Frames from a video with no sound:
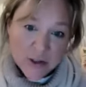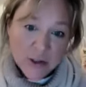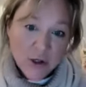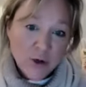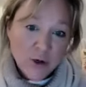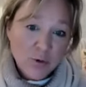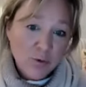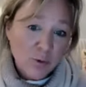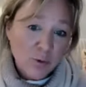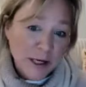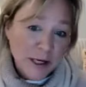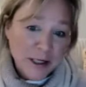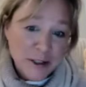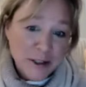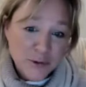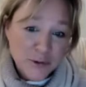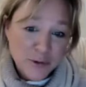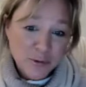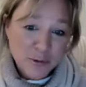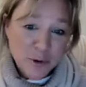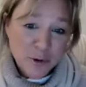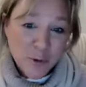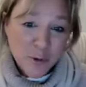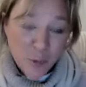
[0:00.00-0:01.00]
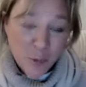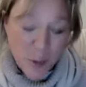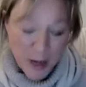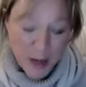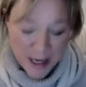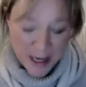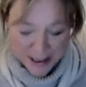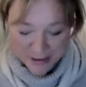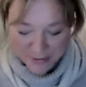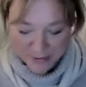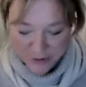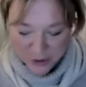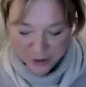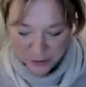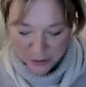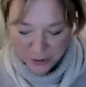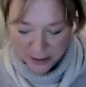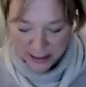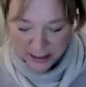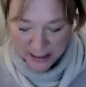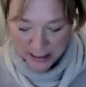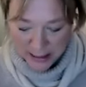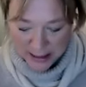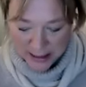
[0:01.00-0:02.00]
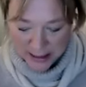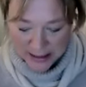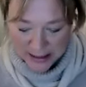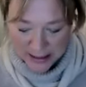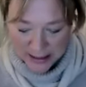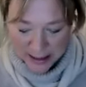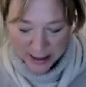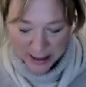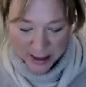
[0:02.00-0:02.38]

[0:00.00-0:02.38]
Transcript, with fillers: no right or wrong way of doing it.